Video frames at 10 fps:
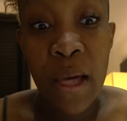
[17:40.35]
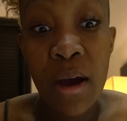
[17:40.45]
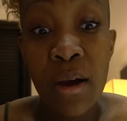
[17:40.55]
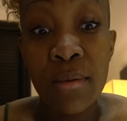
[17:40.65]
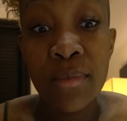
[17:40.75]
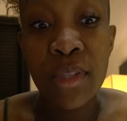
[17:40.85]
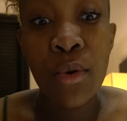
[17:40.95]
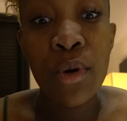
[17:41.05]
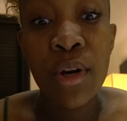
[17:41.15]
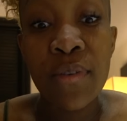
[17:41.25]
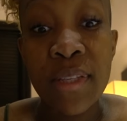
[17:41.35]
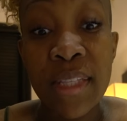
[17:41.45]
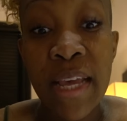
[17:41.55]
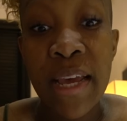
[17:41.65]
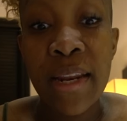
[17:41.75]
So nervous
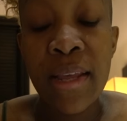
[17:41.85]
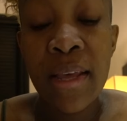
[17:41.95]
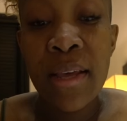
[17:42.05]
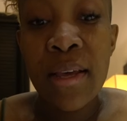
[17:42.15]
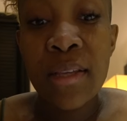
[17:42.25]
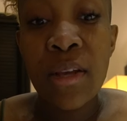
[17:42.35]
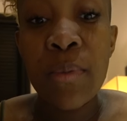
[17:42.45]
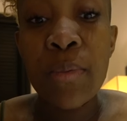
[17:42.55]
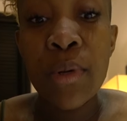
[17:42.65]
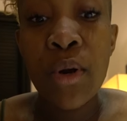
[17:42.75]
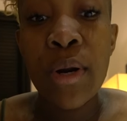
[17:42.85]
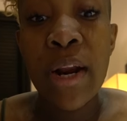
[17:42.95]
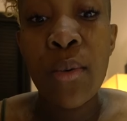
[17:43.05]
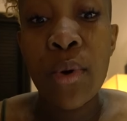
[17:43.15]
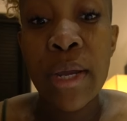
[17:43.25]
that some people know
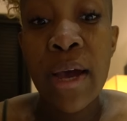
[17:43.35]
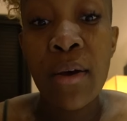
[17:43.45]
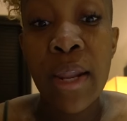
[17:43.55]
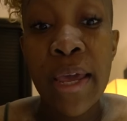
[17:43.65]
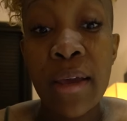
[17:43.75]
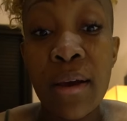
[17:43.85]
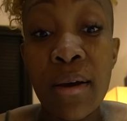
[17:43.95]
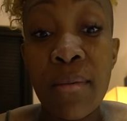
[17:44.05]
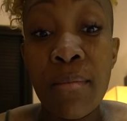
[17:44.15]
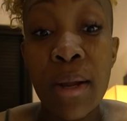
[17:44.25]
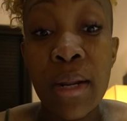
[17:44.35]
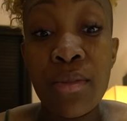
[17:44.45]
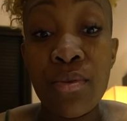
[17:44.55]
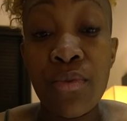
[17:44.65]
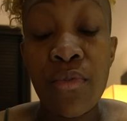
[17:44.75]
that I work out like Monday
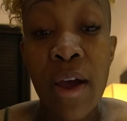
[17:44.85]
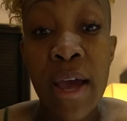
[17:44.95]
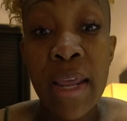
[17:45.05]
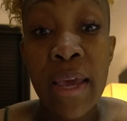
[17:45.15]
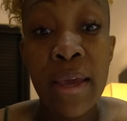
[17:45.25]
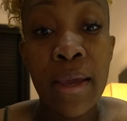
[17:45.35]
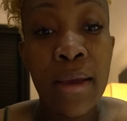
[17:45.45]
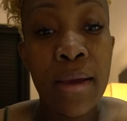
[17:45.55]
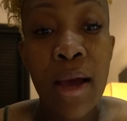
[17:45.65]
through Friday.